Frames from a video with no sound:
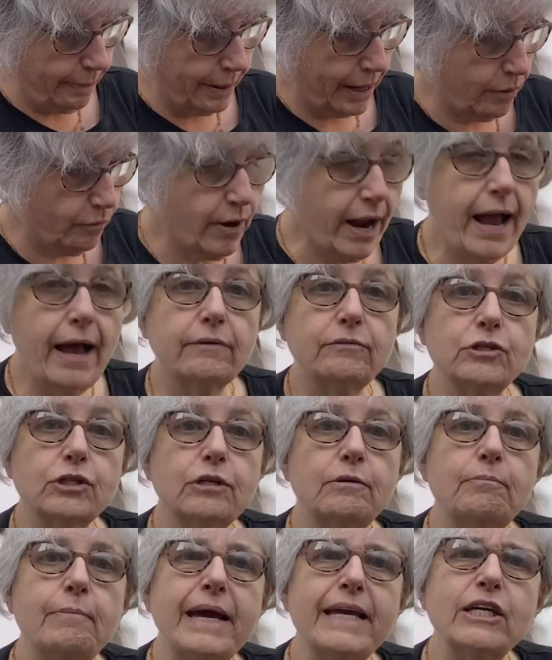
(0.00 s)
it round
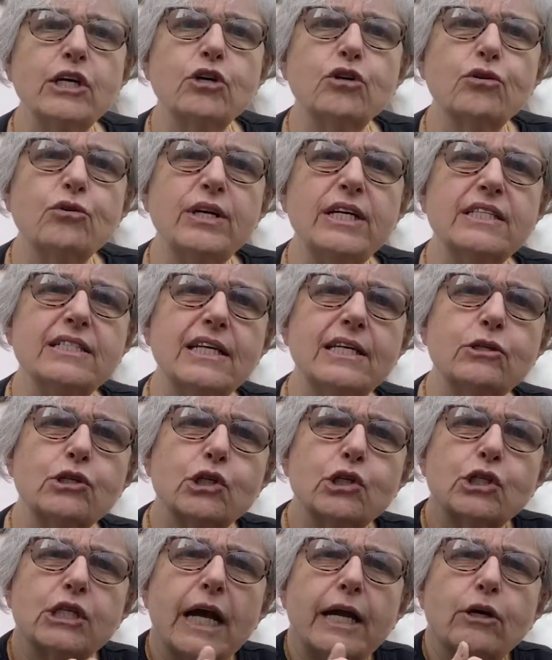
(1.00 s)
and make it crease. It
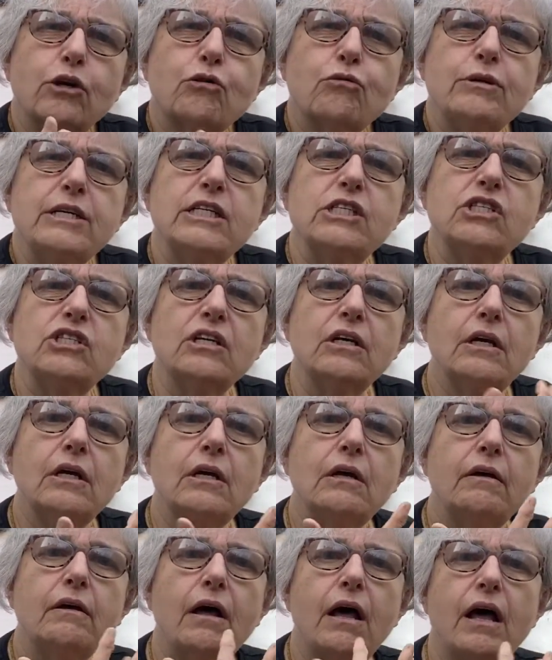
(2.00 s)
just looks like creased
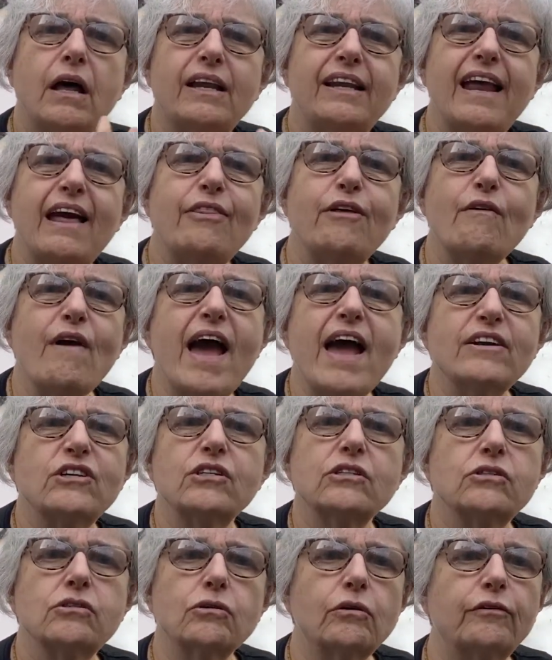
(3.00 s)
leatherette
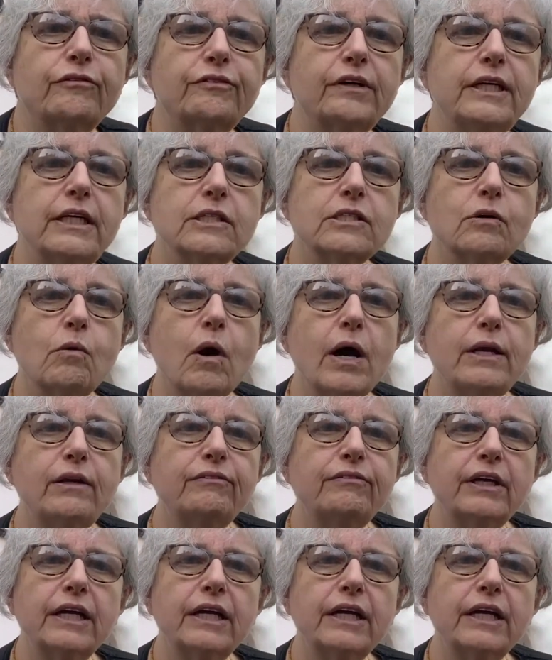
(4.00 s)
stuff, and it's quite lovely.